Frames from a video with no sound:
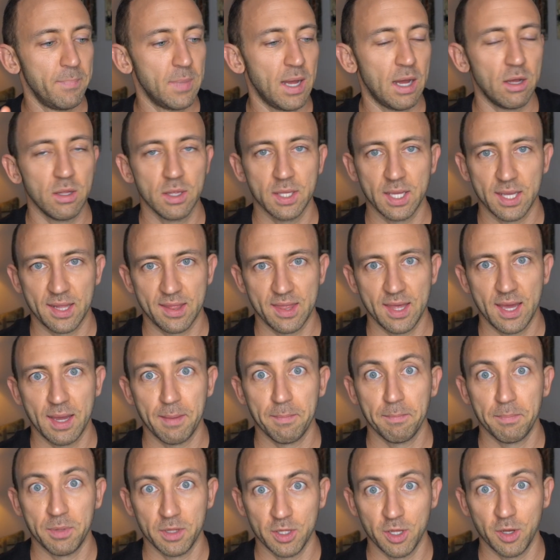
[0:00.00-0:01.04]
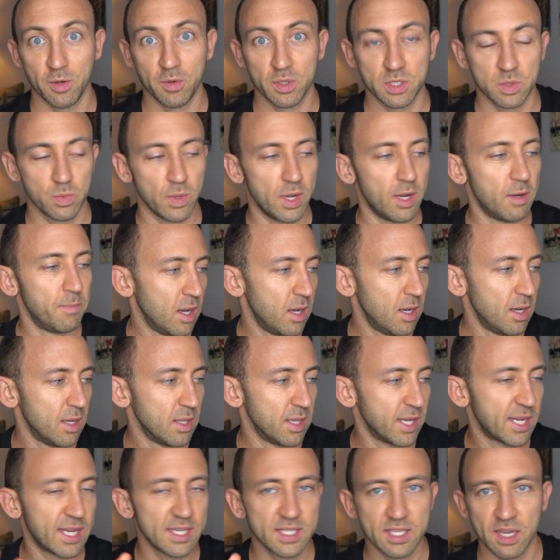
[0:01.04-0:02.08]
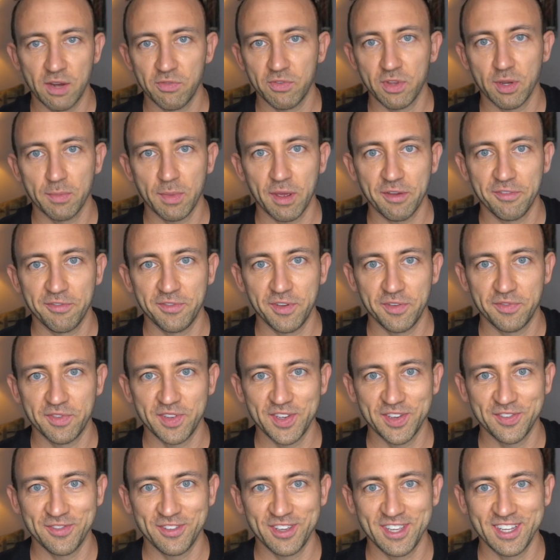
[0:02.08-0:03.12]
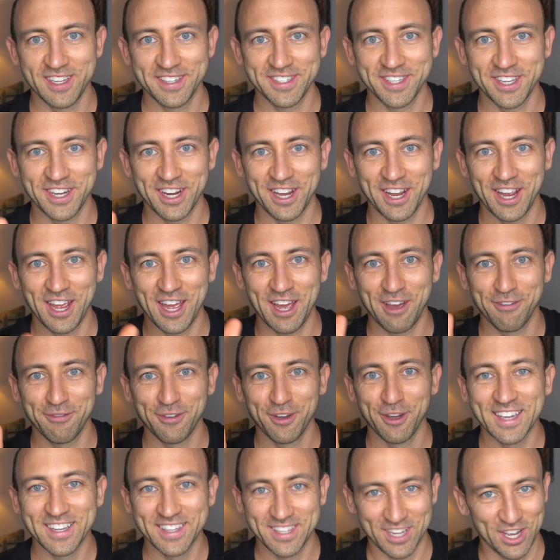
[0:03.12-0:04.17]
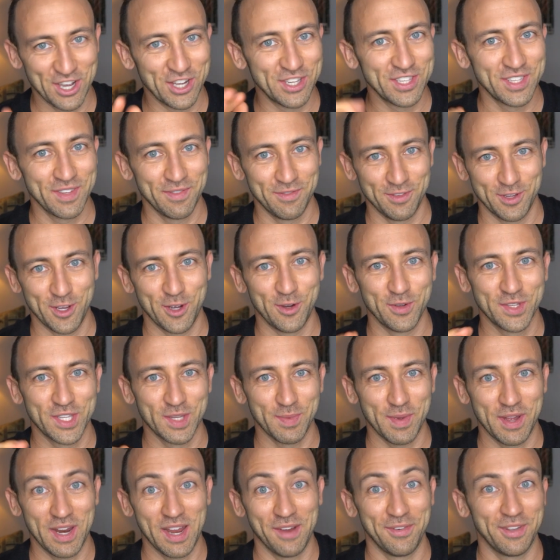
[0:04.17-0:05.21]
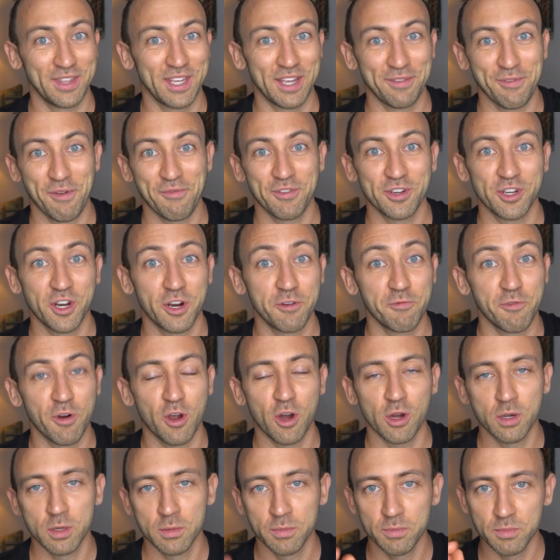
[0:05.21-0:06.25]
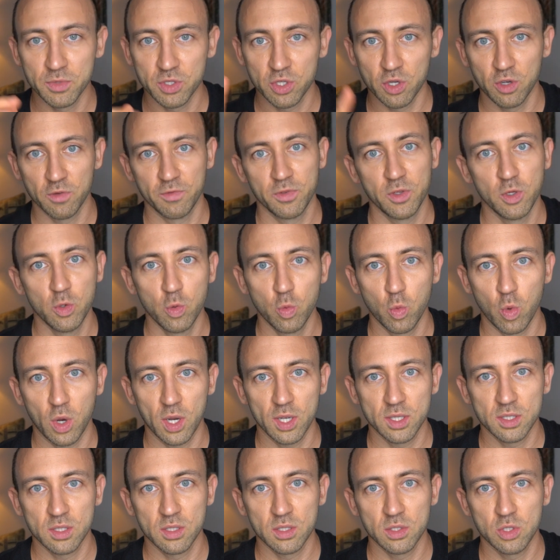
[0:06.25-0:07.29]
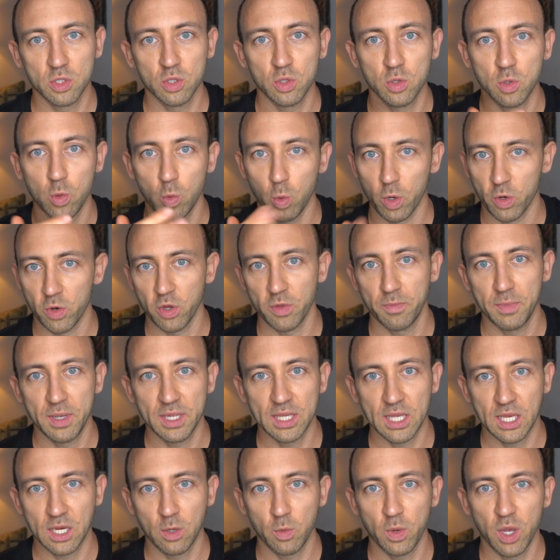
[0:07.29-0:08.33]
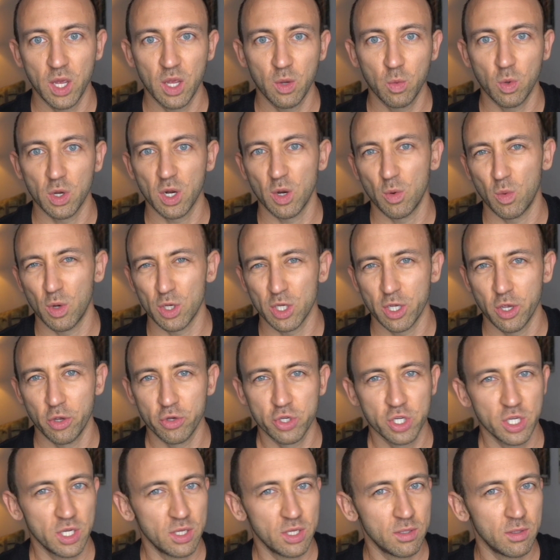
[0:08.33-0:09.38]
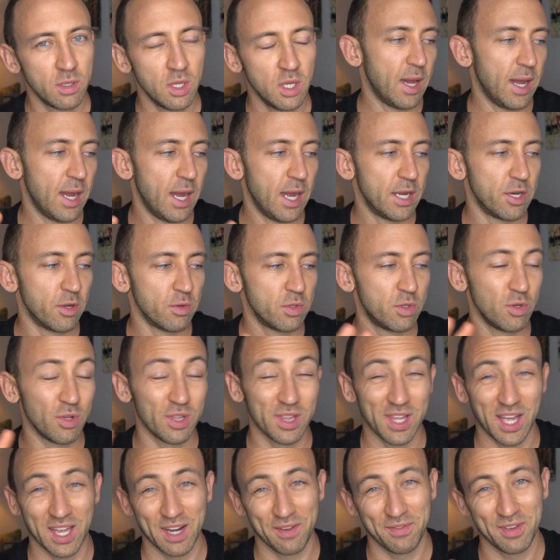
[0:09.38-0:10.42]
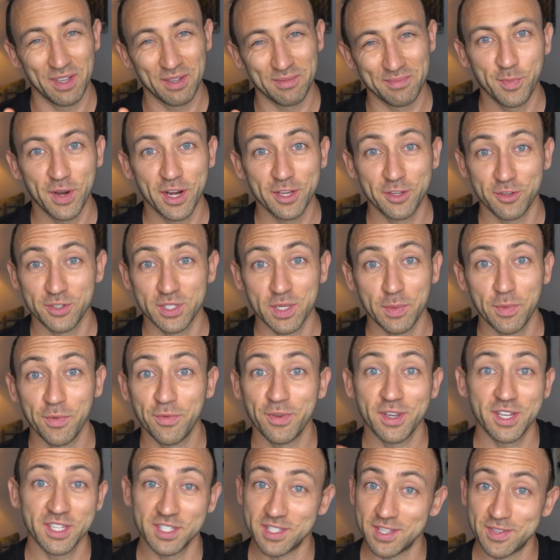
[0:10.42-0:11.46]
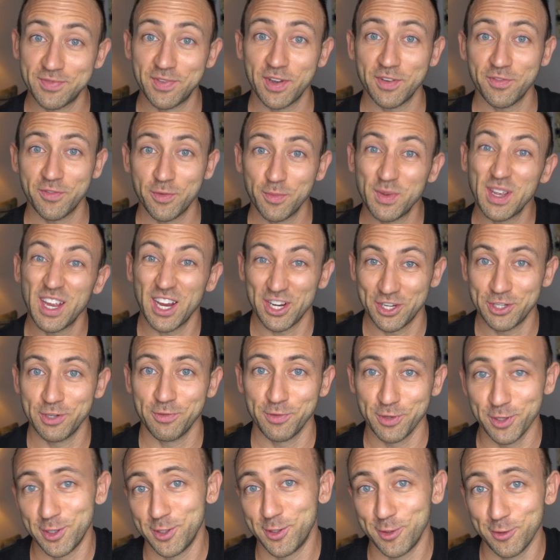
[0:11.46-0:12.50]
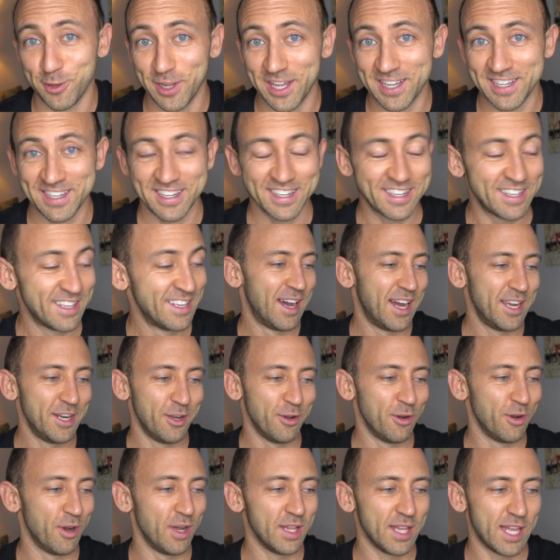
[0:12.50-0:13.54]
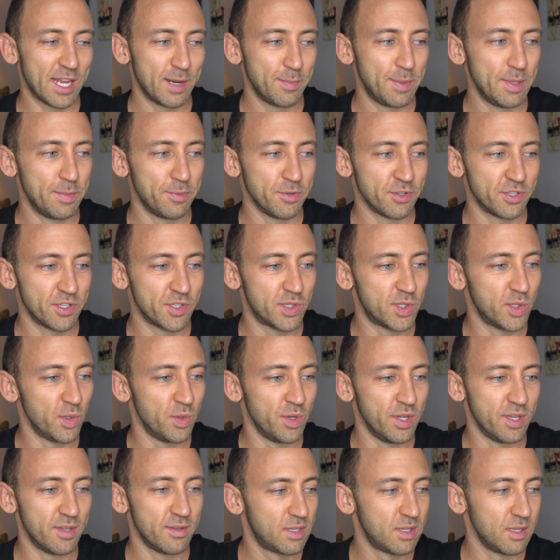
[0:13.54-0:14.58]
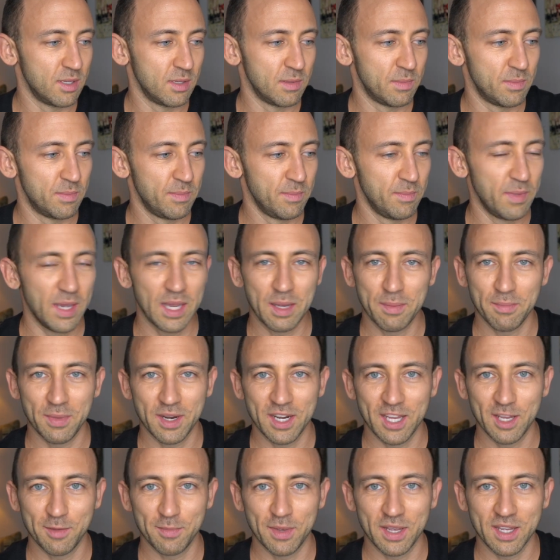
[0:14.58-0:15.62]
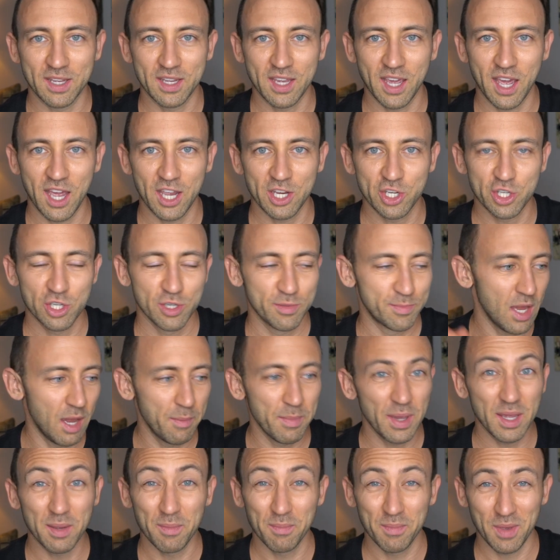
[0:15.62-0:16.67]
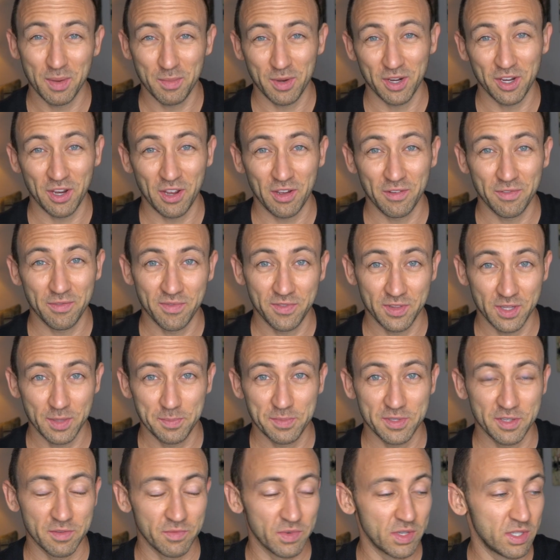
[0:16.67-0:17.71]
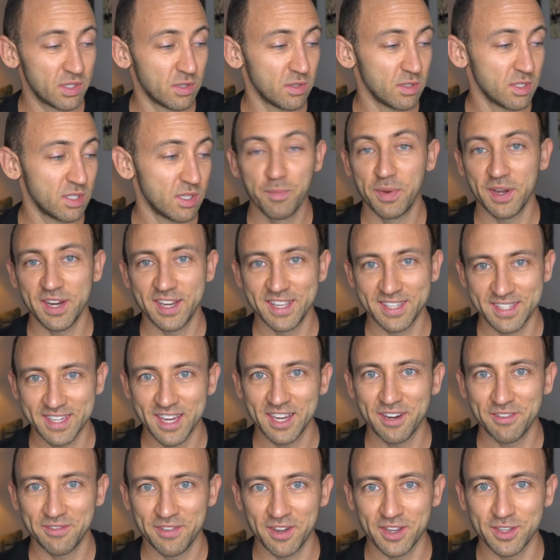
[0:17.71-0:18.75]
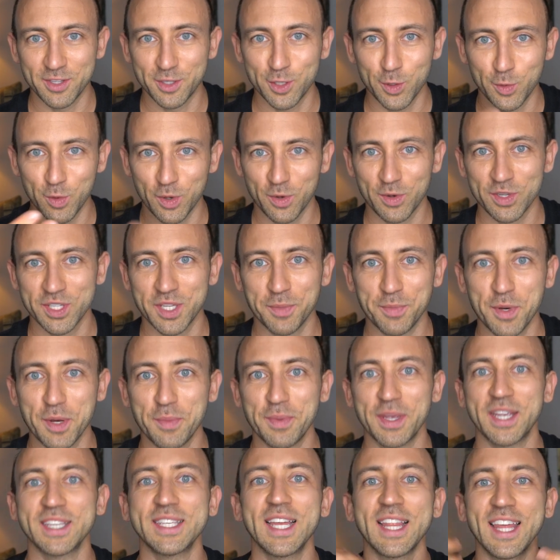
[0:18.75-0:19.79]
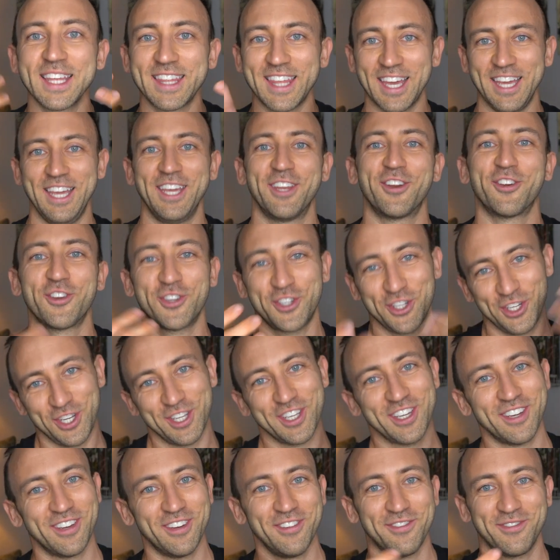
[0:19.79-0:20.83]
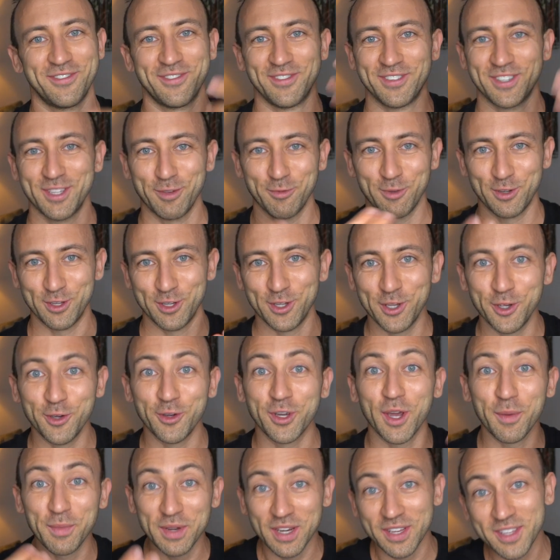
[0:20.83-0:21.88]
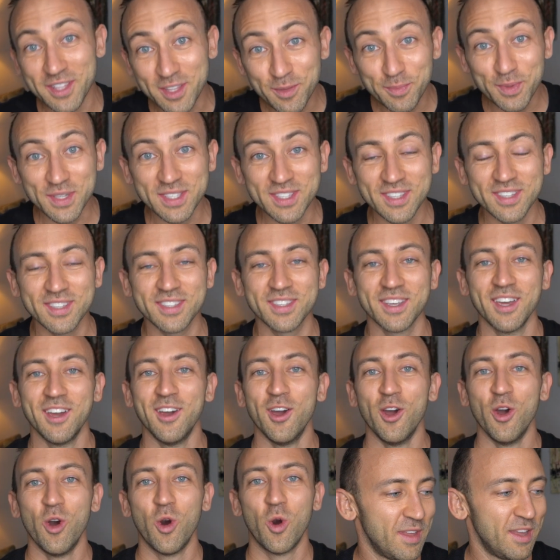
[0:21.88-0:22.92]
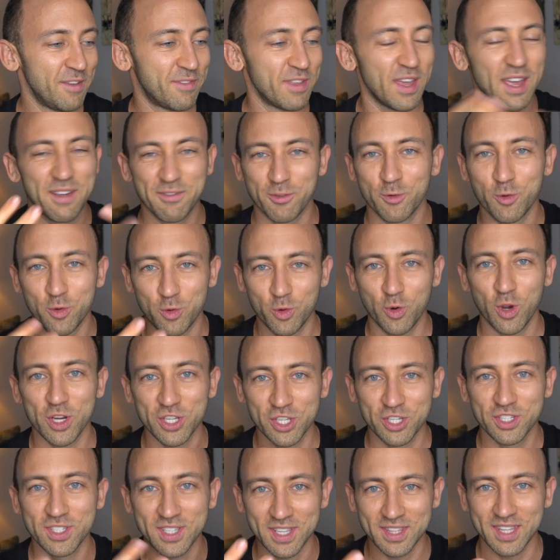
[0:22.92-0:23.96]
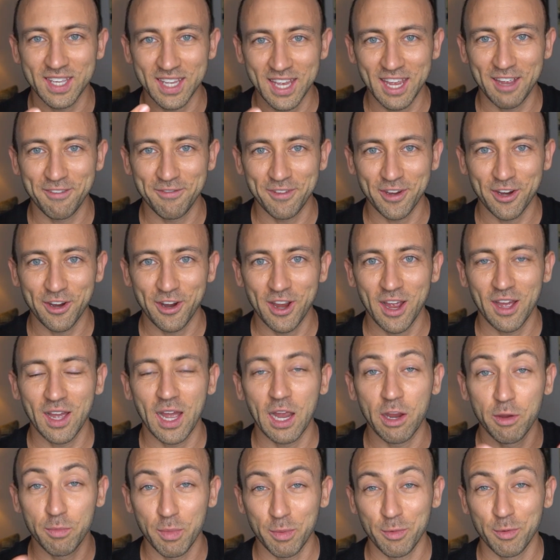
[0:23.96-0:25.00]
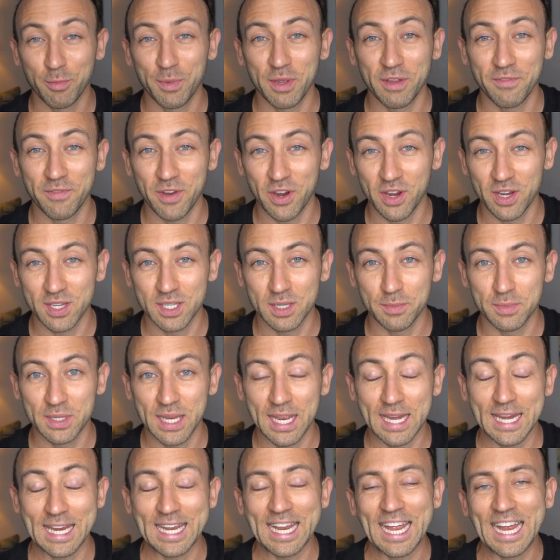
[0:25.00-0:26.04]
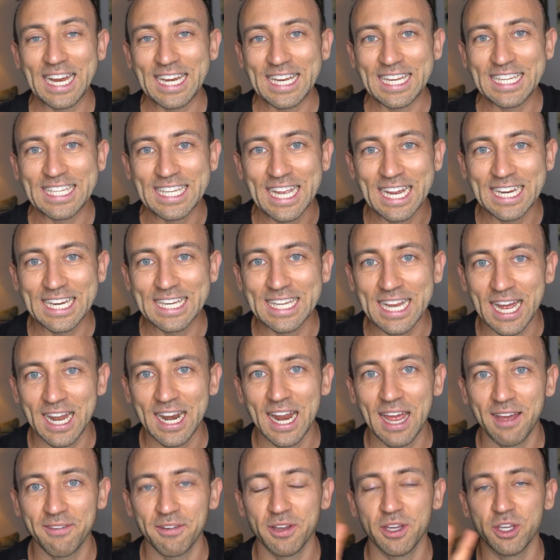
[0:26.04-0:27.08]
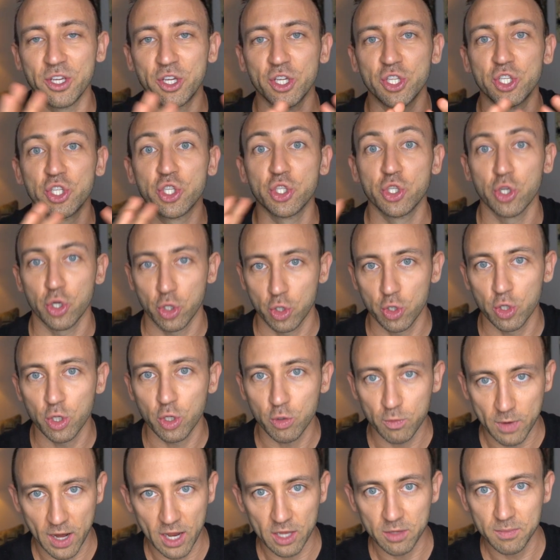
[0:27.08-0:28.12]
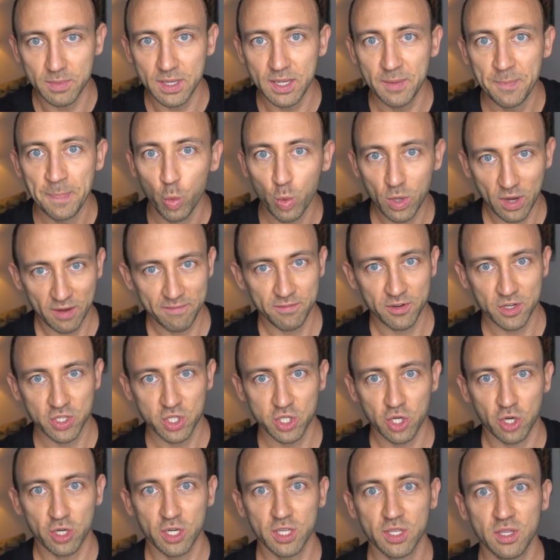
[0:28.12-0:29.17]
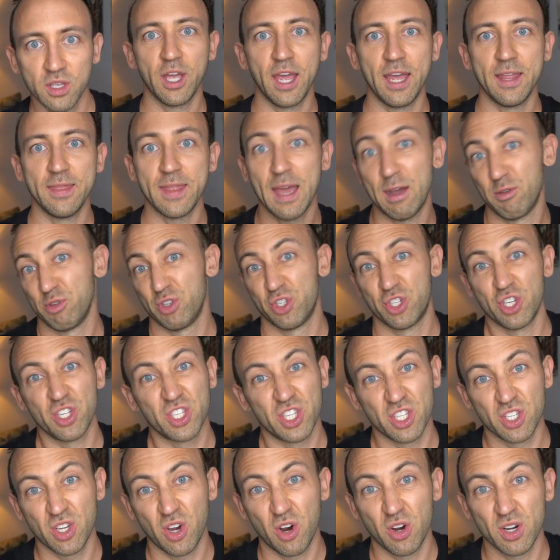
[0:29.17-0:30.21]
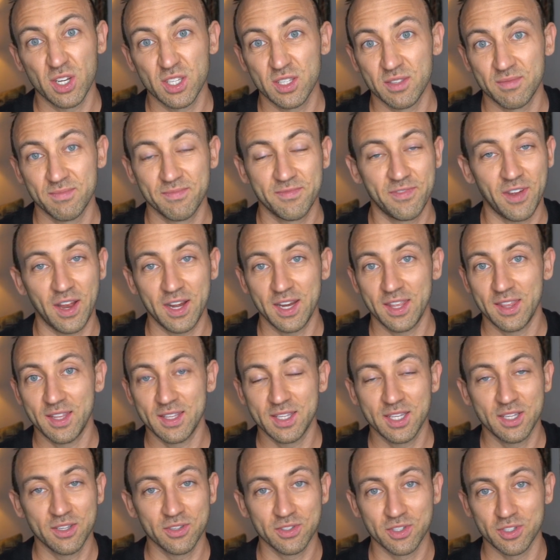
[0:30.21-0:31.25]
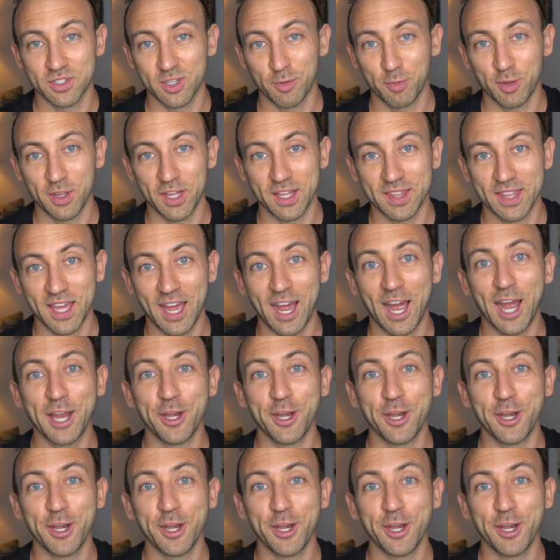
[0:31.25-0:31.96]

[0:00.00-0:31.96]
I'll link that below as well. Like I said, I've done about 50 of these and I have tons of notes about everything I've ever done wrong. So if you want to work with me in any way, one-on-one coaching, I don't do a lot of it, but I do some of it because it's fun for me. I actually really do like it. I know a lot of people just do it to make money and make cash. I make my money off flips and rentals, but it's kind of fun to work with somebody because I like that energy of someone new coming into the business. If they have questions that they can't figure out, I remember being very intimidating. I did not have a good circle around me when I first started, and that was just as hard as finding the deals or something like that.